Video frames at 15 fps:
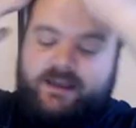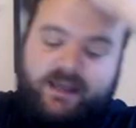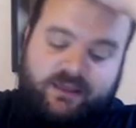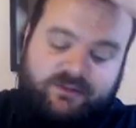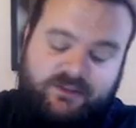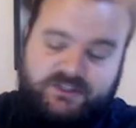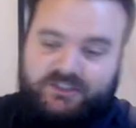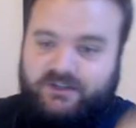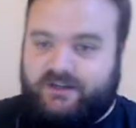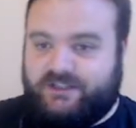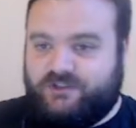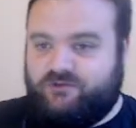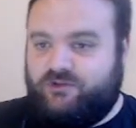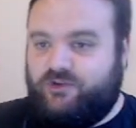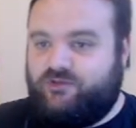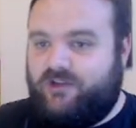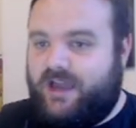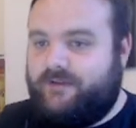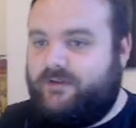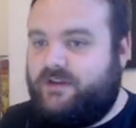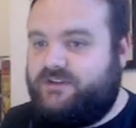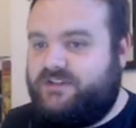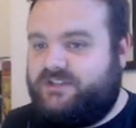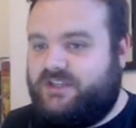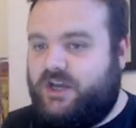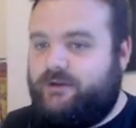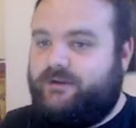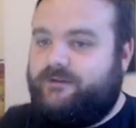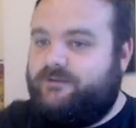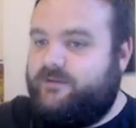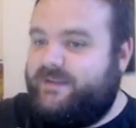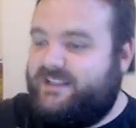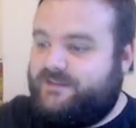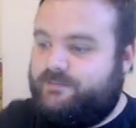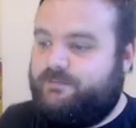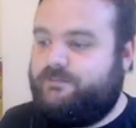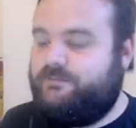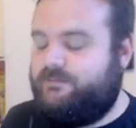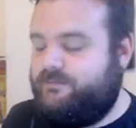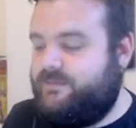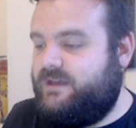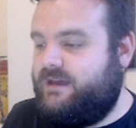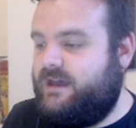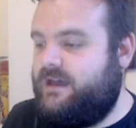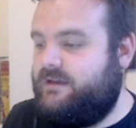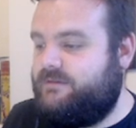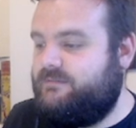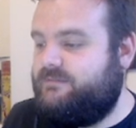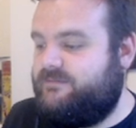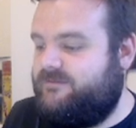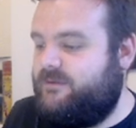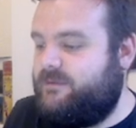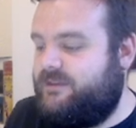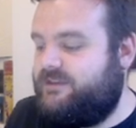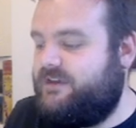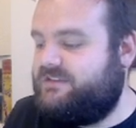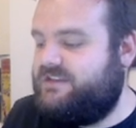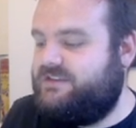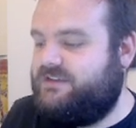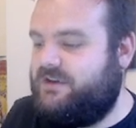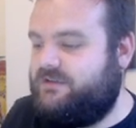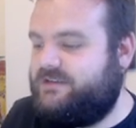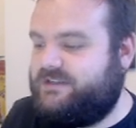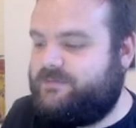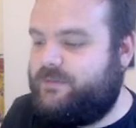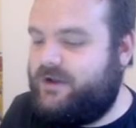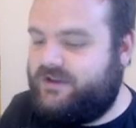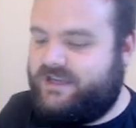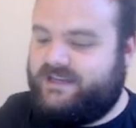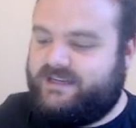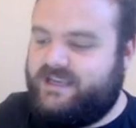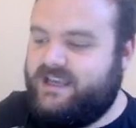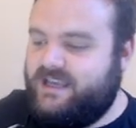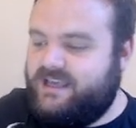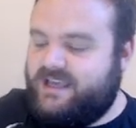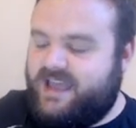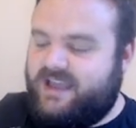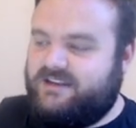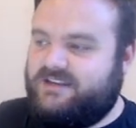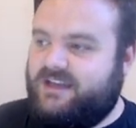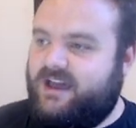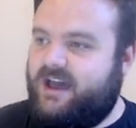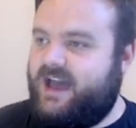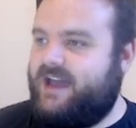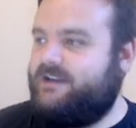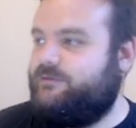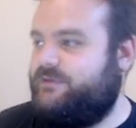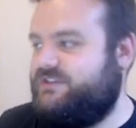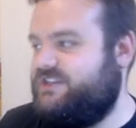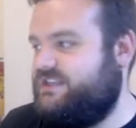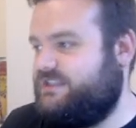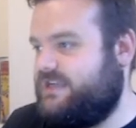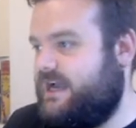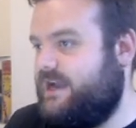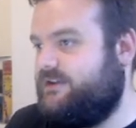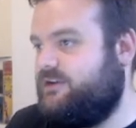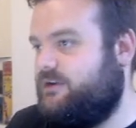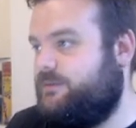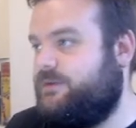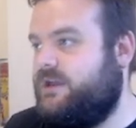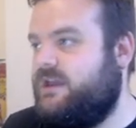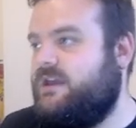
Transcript: Like the sonic screwdriver just going from its uh, from the 13th Doctor's pocket into her hand when she's tied up.